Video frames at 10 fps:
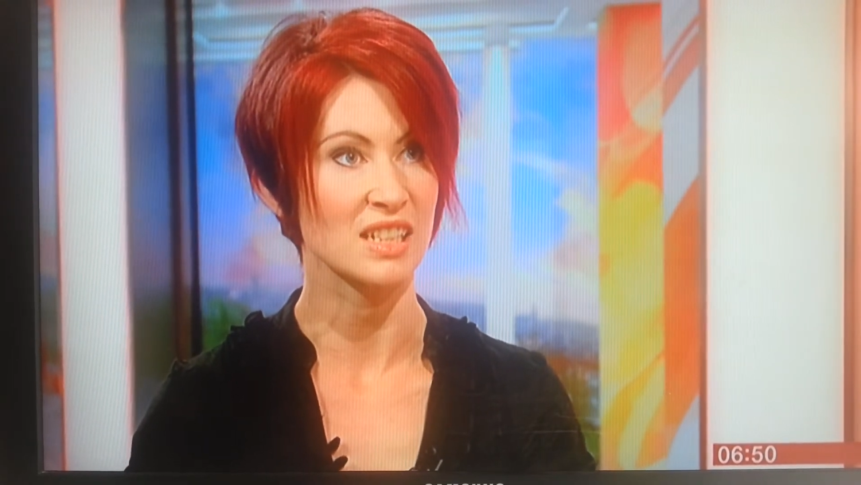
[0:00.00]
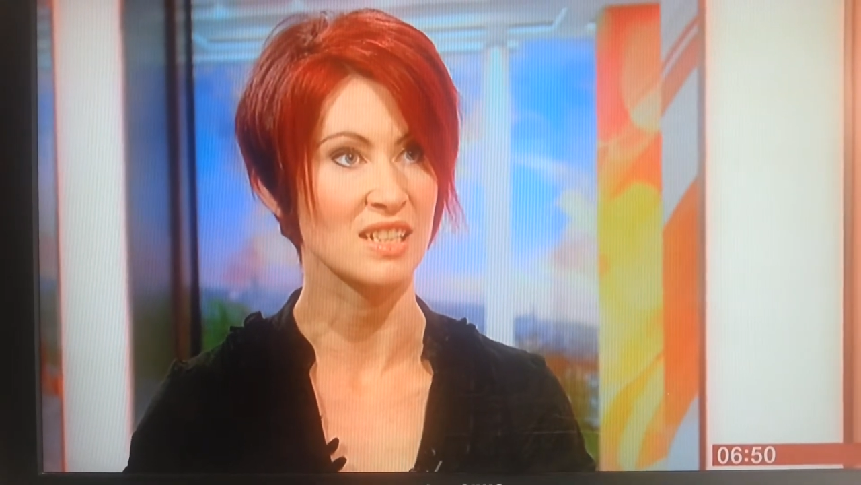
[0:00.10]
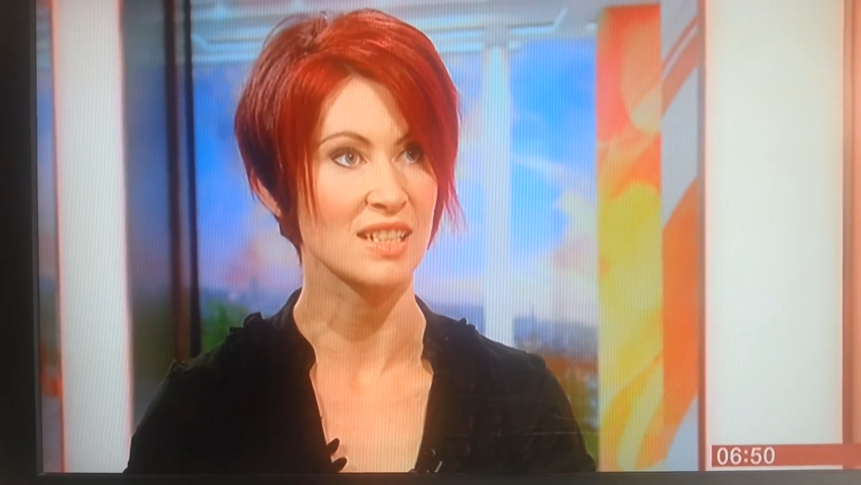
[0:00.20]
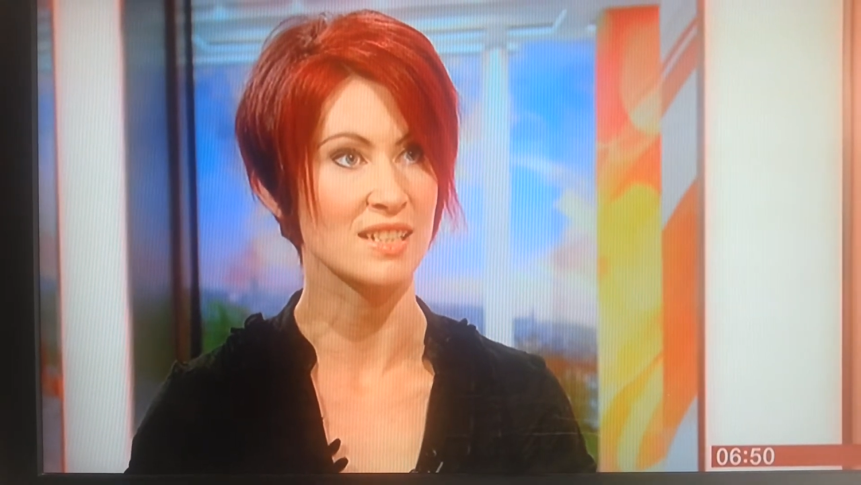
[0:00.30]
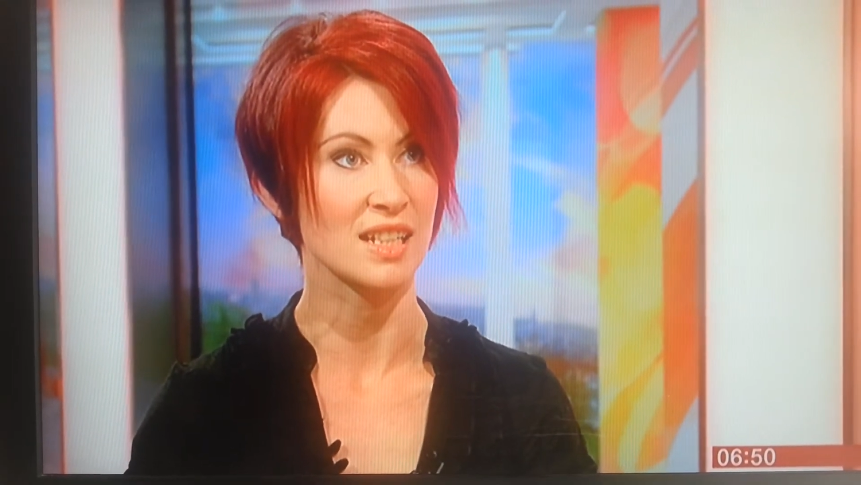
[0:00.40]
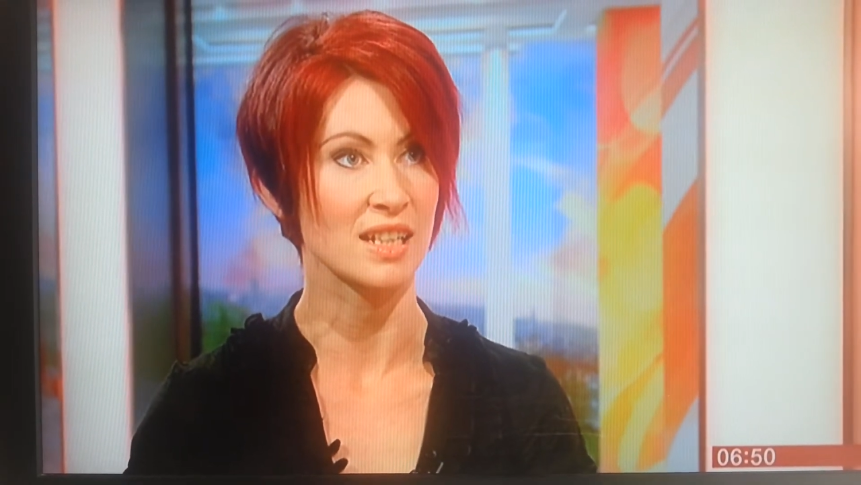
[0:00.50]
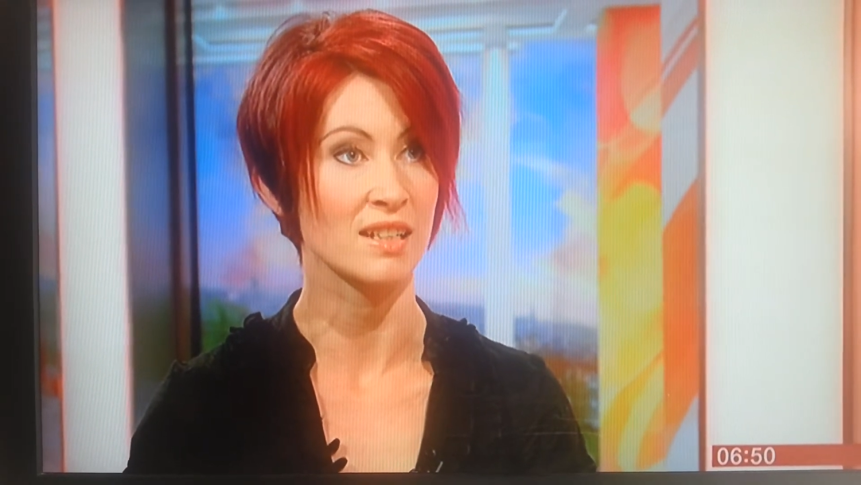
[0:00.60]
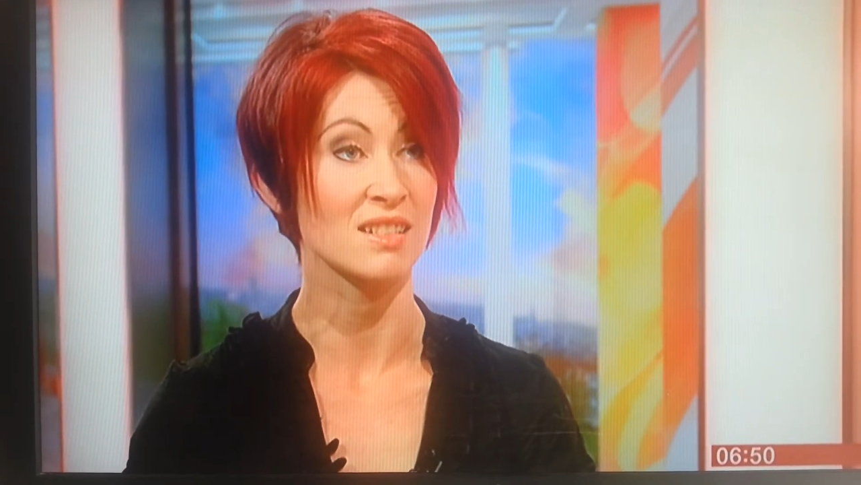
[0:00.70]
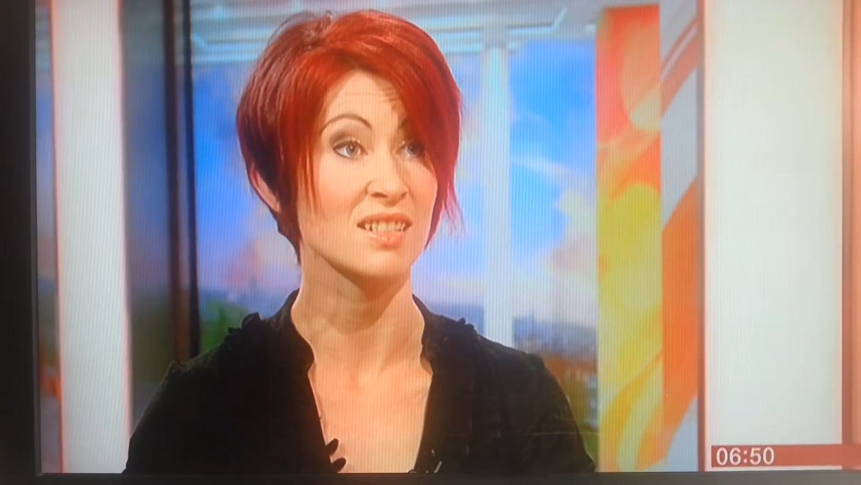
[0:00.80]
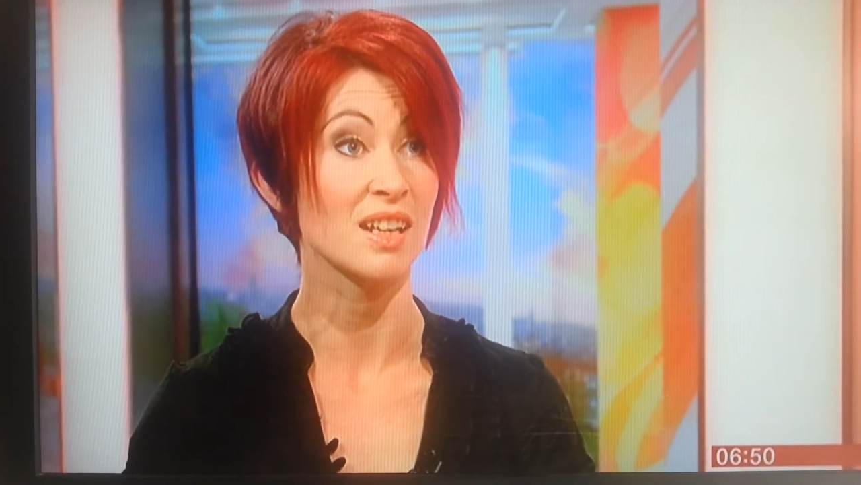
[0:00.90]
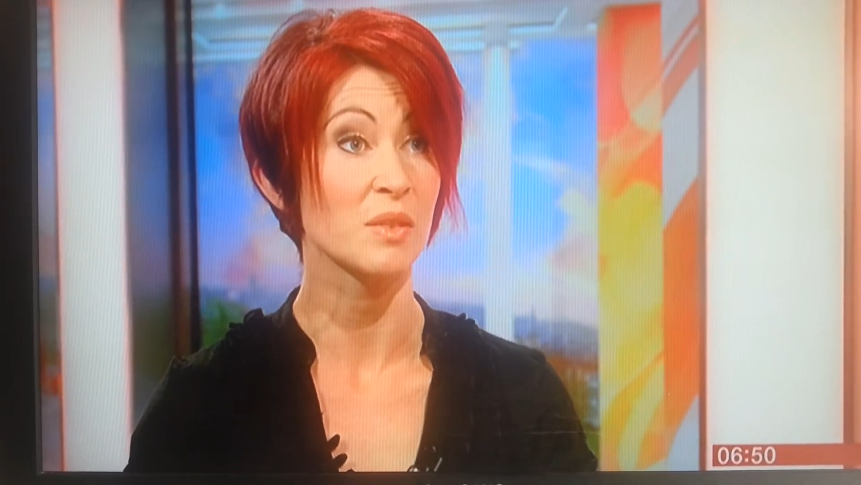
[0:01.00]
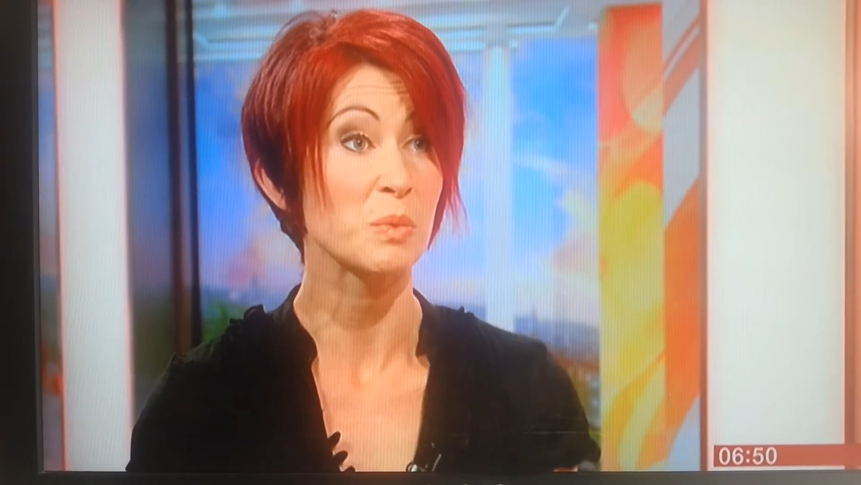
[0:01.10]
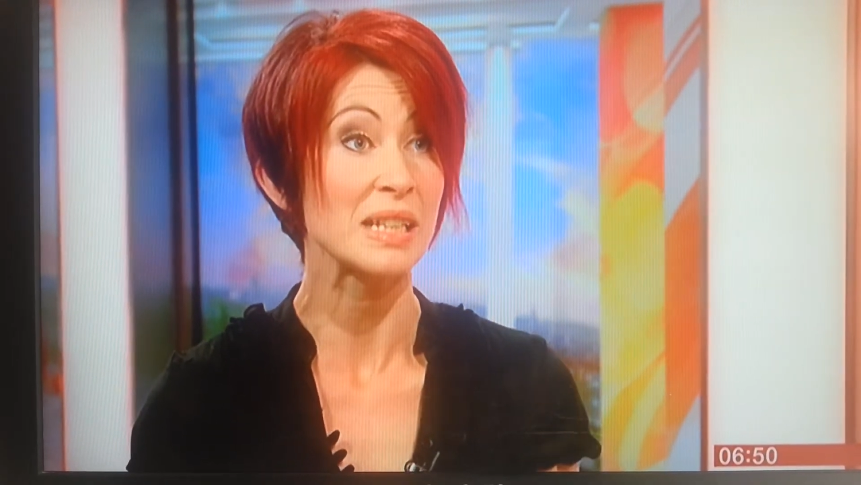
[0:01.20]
and dusty, and I was like,